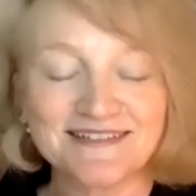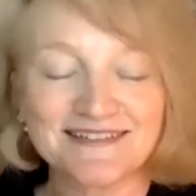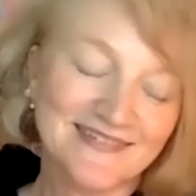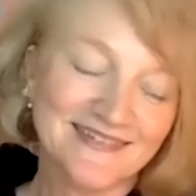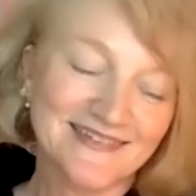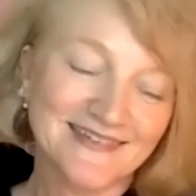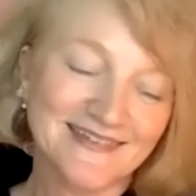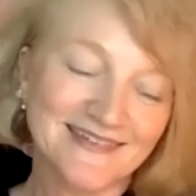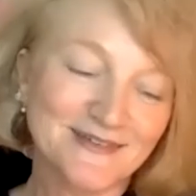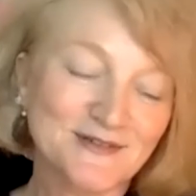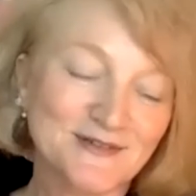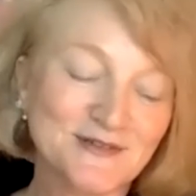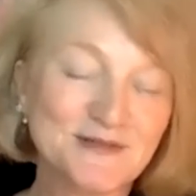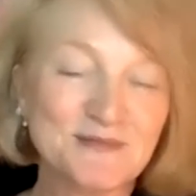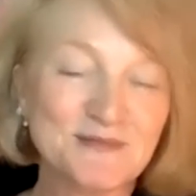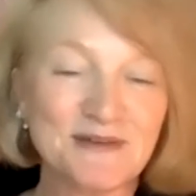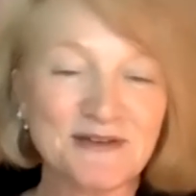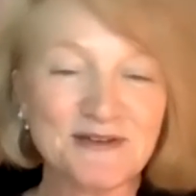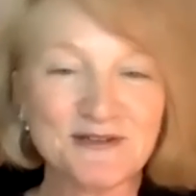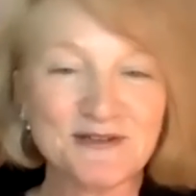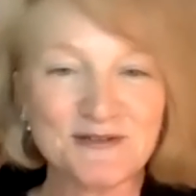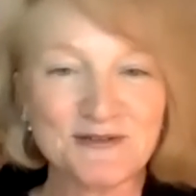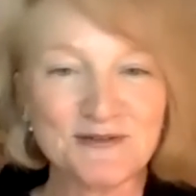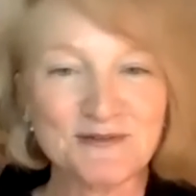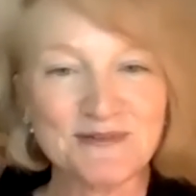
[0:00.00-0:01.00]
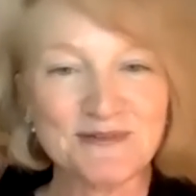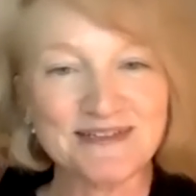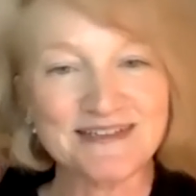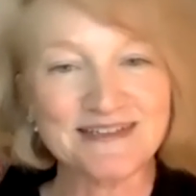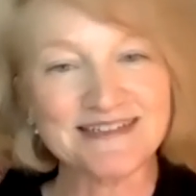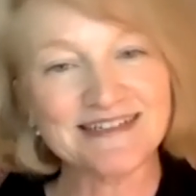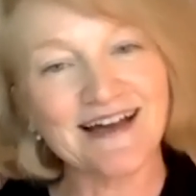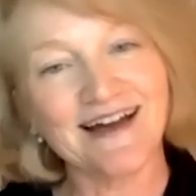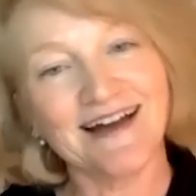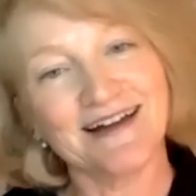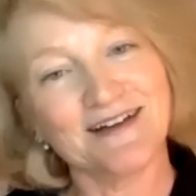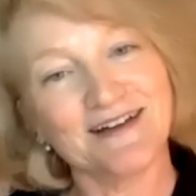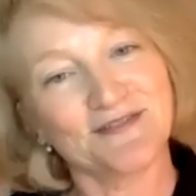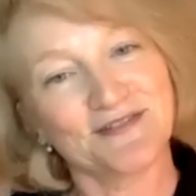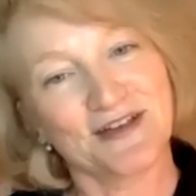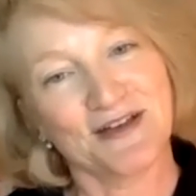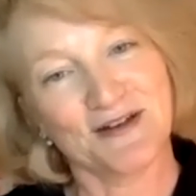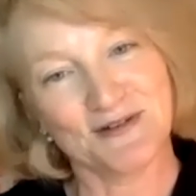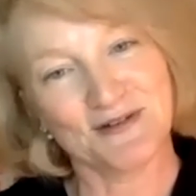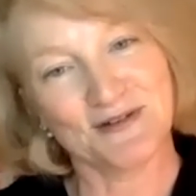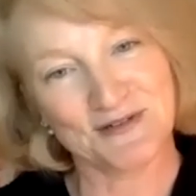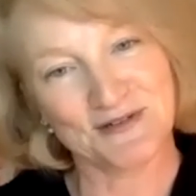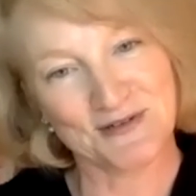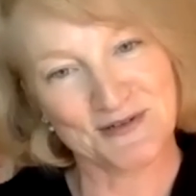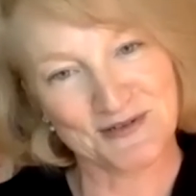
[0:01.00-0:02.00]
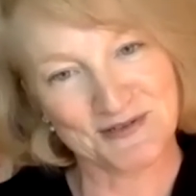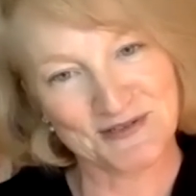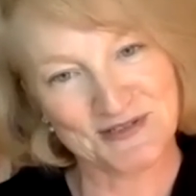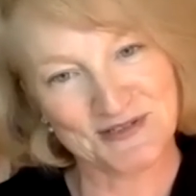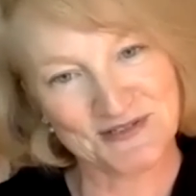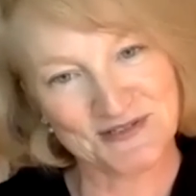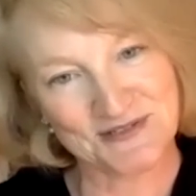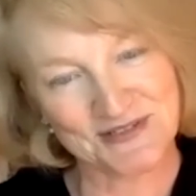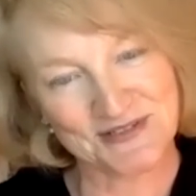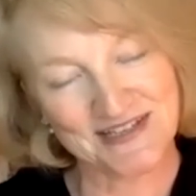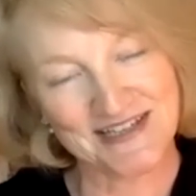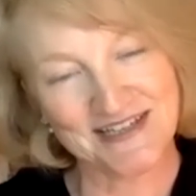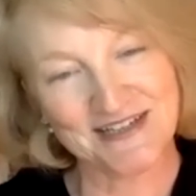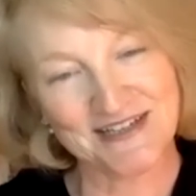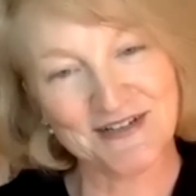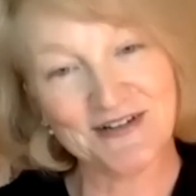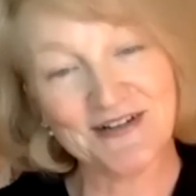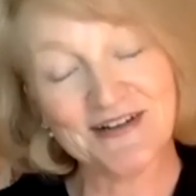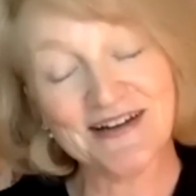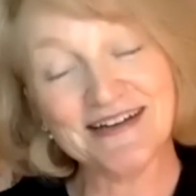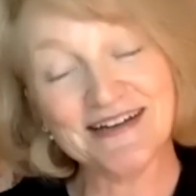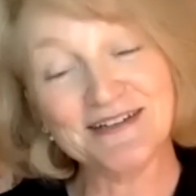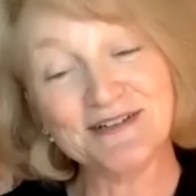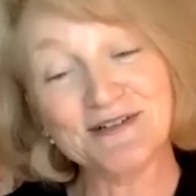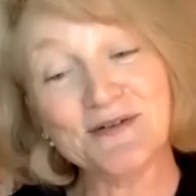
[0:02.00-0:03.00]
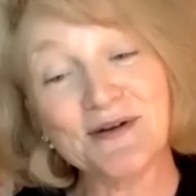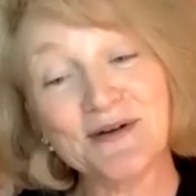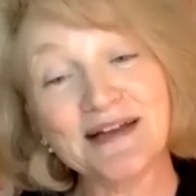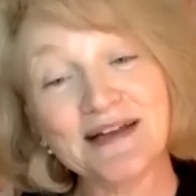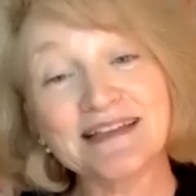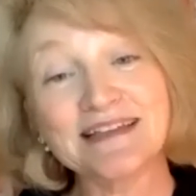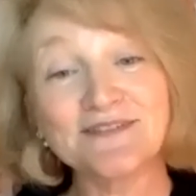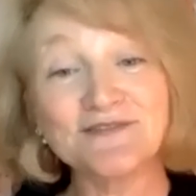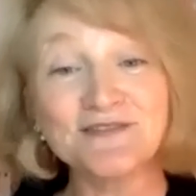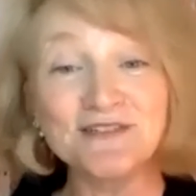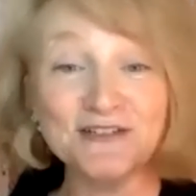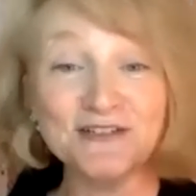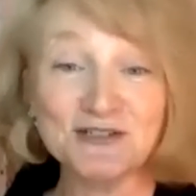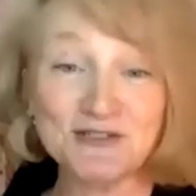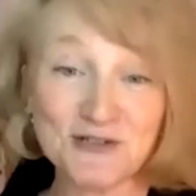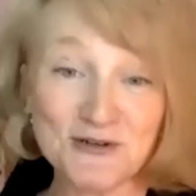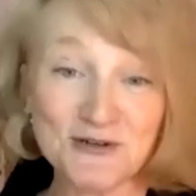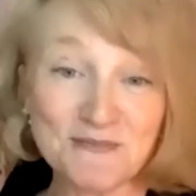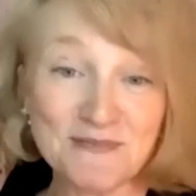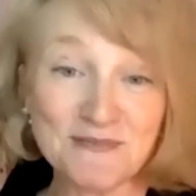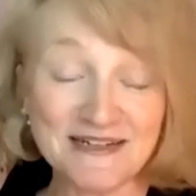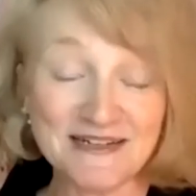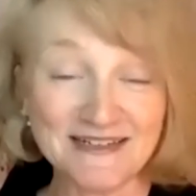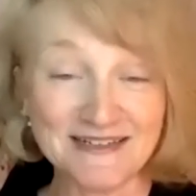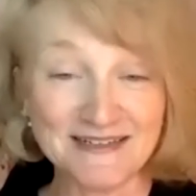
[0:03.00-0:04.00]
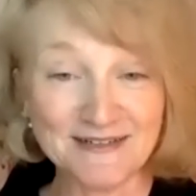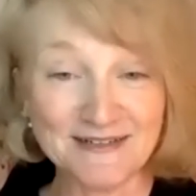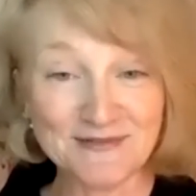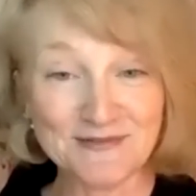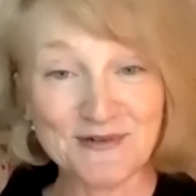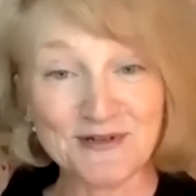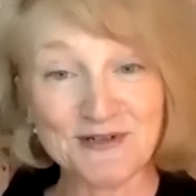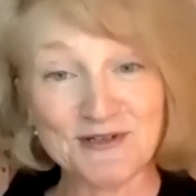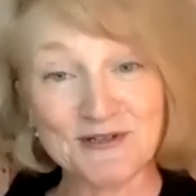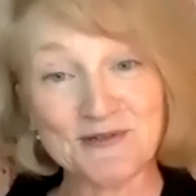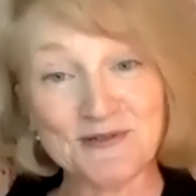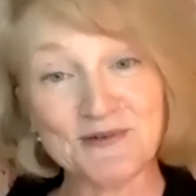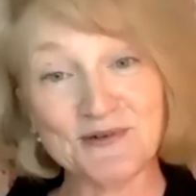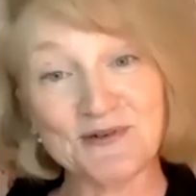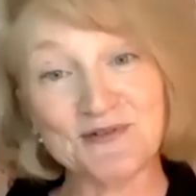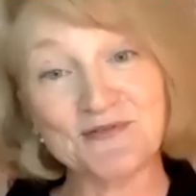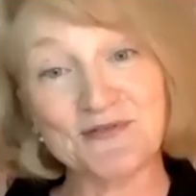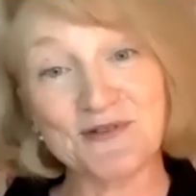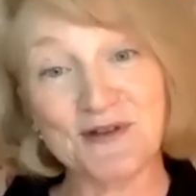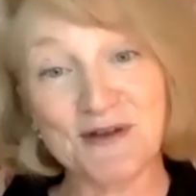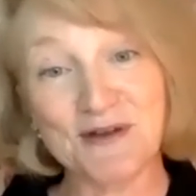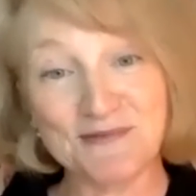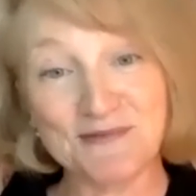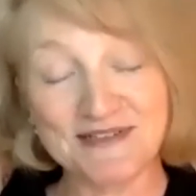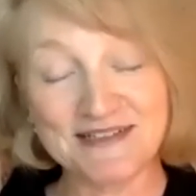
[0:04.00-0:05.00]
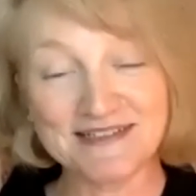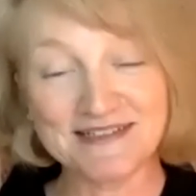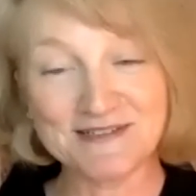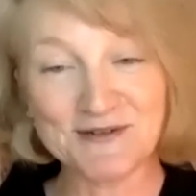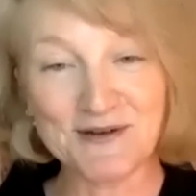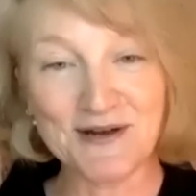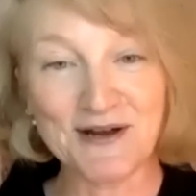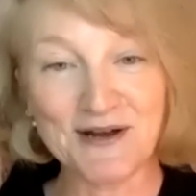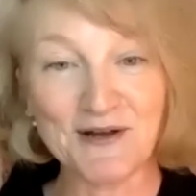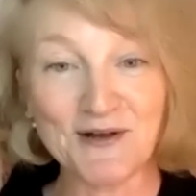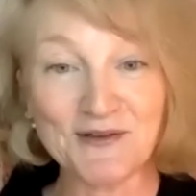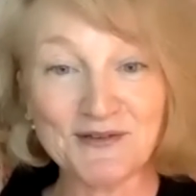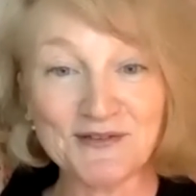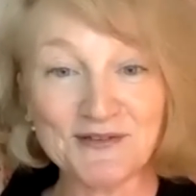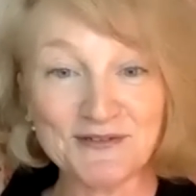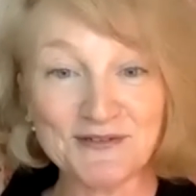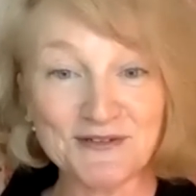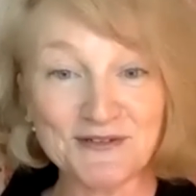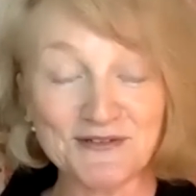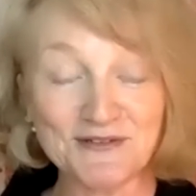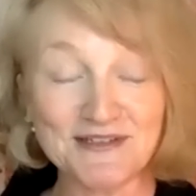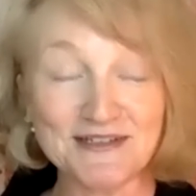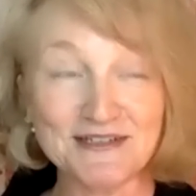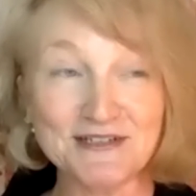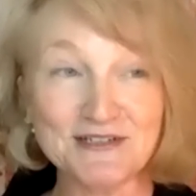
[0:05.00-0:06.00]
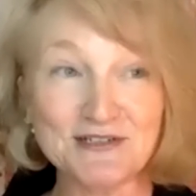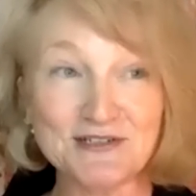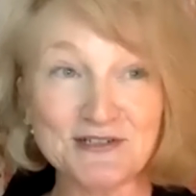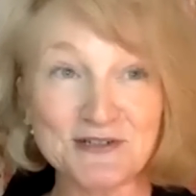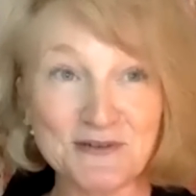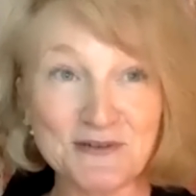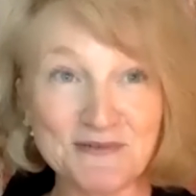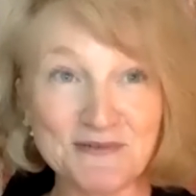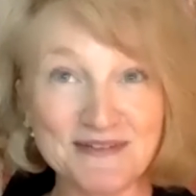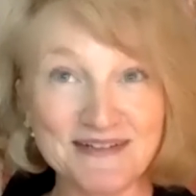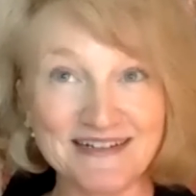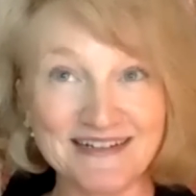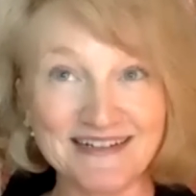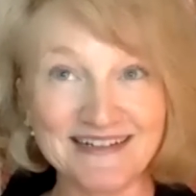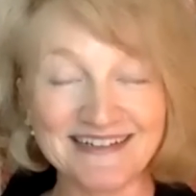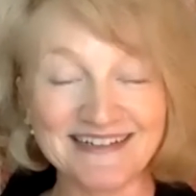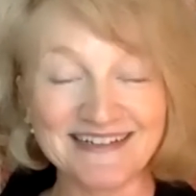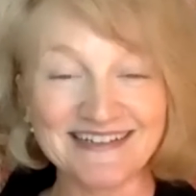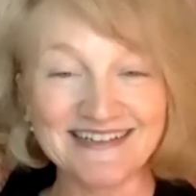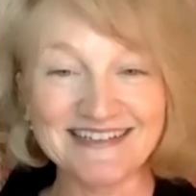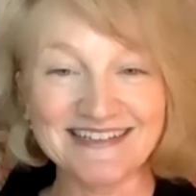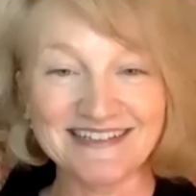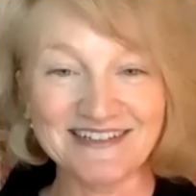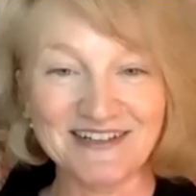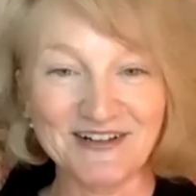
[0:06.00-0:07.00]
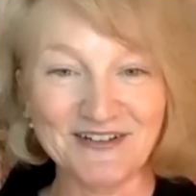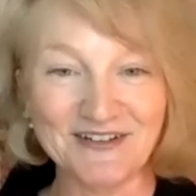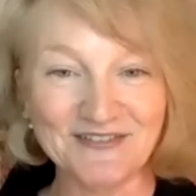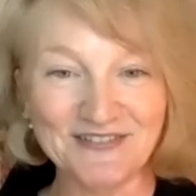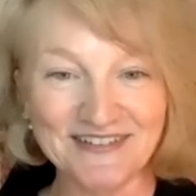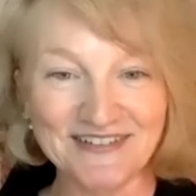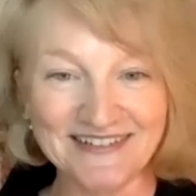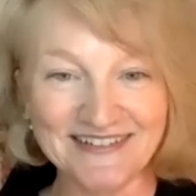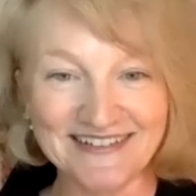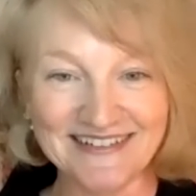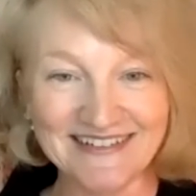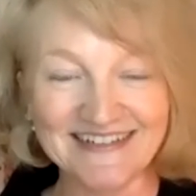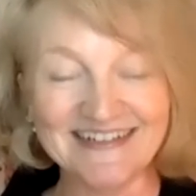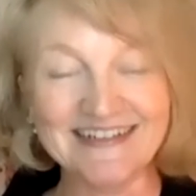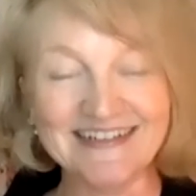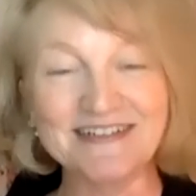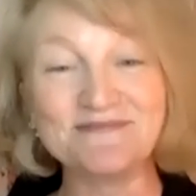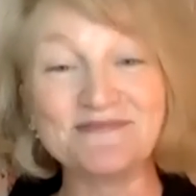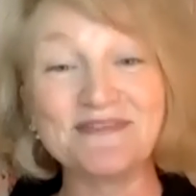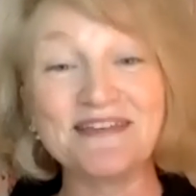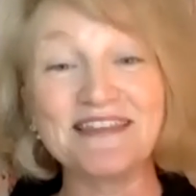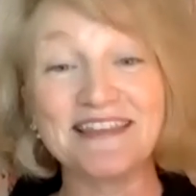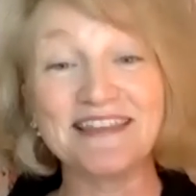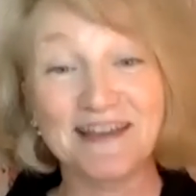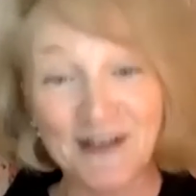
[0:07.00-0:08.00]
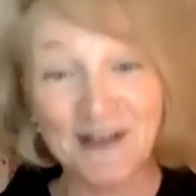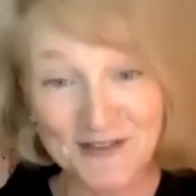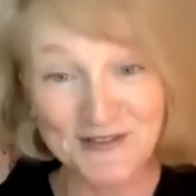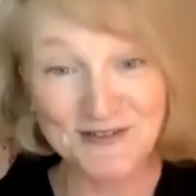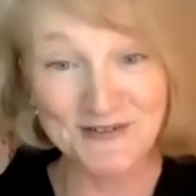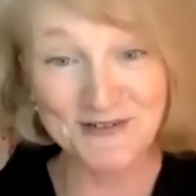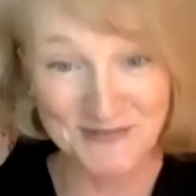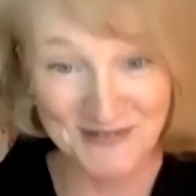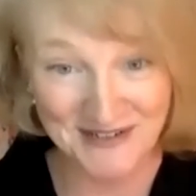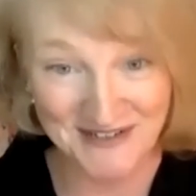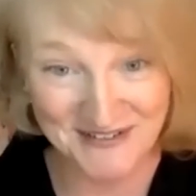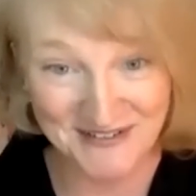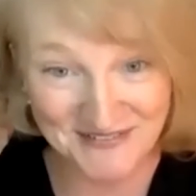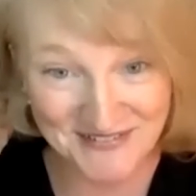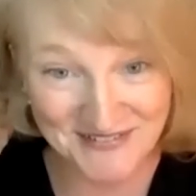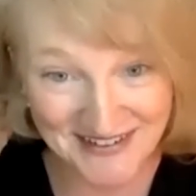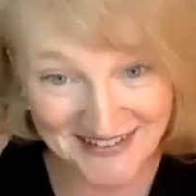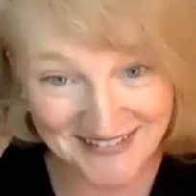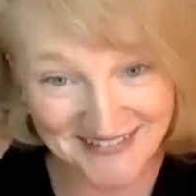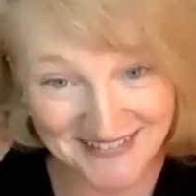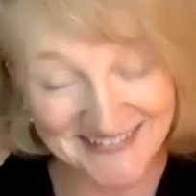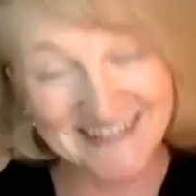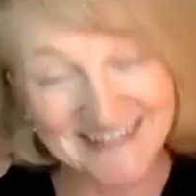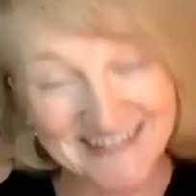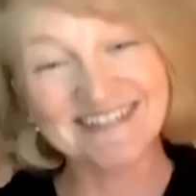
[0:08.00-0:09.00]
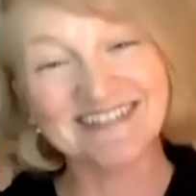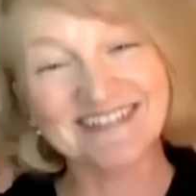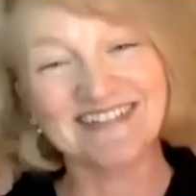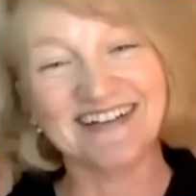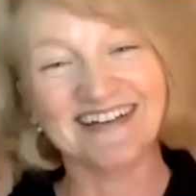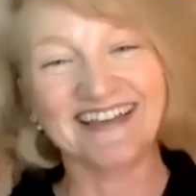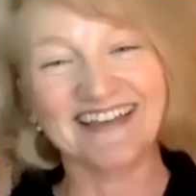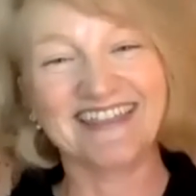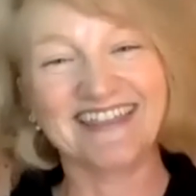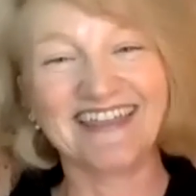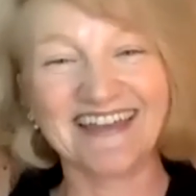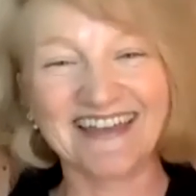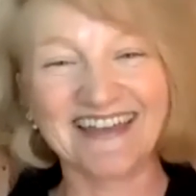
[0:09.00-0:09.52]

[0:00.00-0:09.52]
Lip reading: so special, but it's kind of countercultural here. And, you know, I lived in Germany, where you are from. And so I also know that in Germany, it can be the other way around, right?